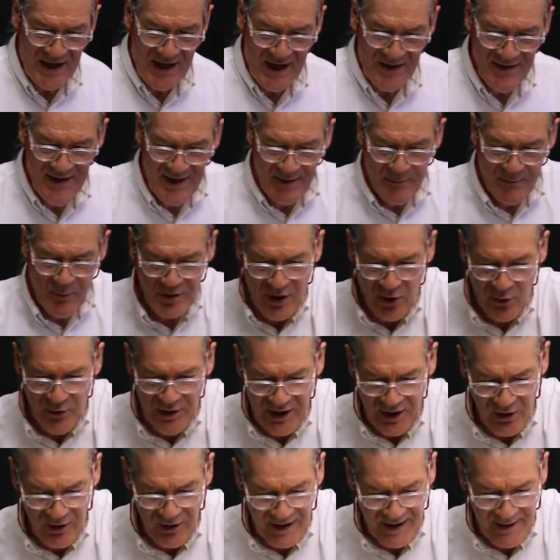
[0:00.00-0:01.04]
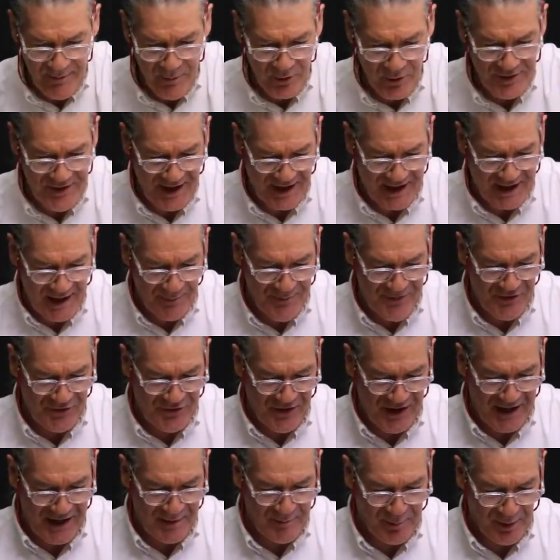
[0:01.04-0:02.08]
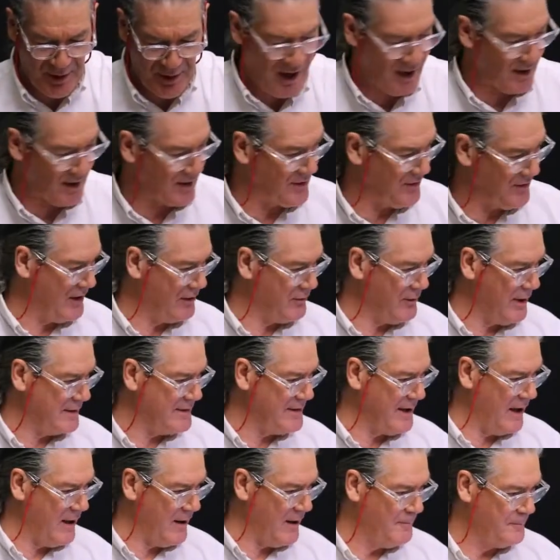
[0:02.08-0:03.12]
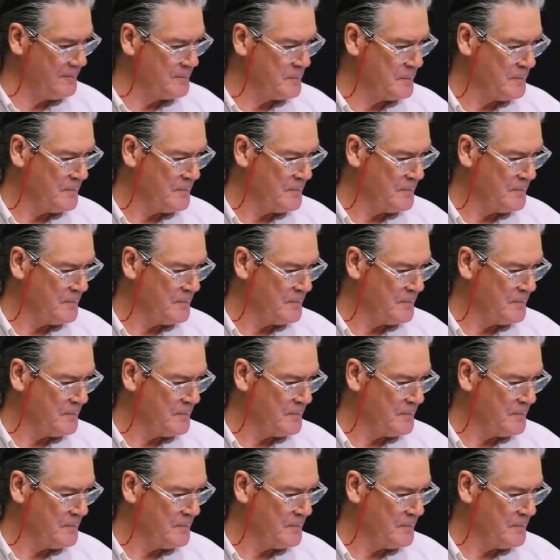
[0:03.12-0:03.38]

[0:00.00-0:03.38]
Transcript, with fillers: Then I'm gonna go here and I'm gonna take up this ink block. You see it right there?